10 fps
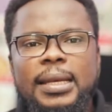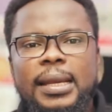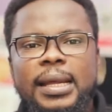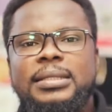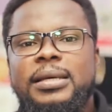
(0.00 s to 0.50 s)

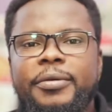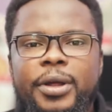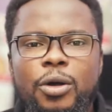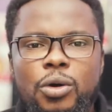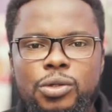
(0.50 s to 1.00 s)
Let
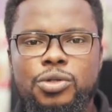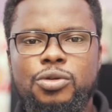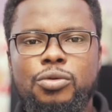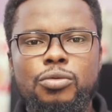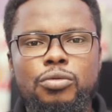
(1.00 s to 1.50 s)
Tariq go to
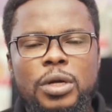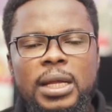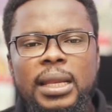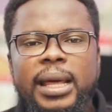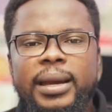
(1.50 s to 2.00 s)
school.
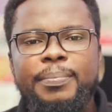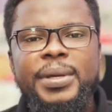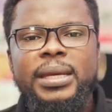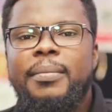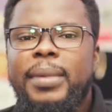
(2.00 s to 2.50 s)
Let him
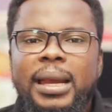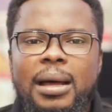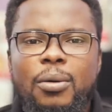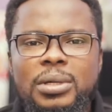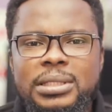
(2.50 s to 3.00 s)
be the man
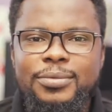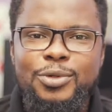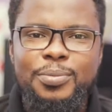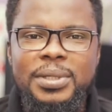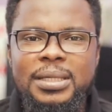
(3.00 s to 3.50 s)
I want him
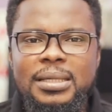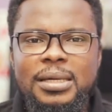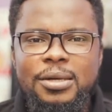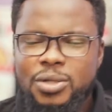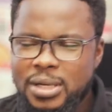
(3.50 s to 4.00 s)
to be.
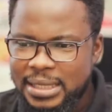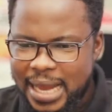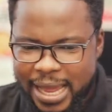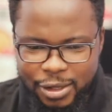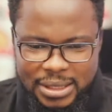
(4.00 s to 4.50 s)
So it's
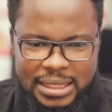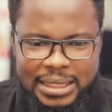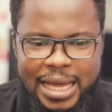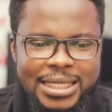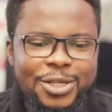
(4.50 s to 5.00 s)
like, you see,
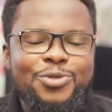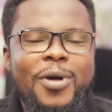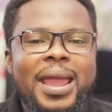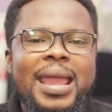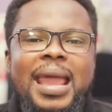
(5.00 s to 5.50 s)
Tasha's
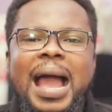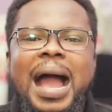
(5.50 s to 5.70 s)
trying